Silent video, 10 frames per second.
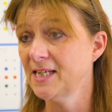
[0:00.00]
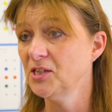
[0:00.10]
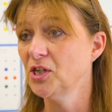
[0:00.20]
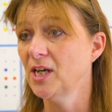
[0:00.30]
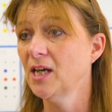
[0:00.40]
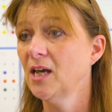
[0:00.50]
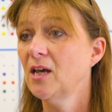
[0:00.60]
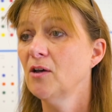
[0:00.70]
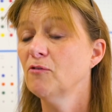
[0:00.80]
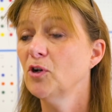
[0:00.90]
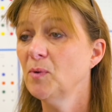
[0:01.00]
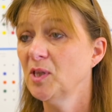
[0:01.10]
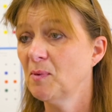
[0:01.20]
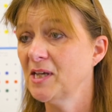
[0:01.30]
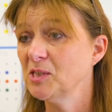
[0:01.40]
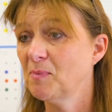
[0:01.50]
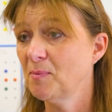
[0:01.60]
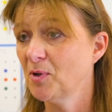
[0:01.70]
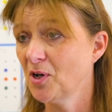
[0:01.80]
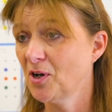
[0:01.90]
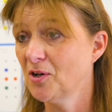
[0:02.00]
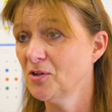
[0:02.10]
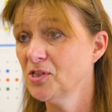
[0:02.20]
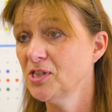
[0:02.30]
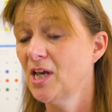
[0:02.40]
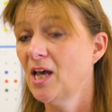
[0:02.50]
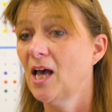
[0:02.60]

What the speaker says: teaching, following the Pegs to Paper cards,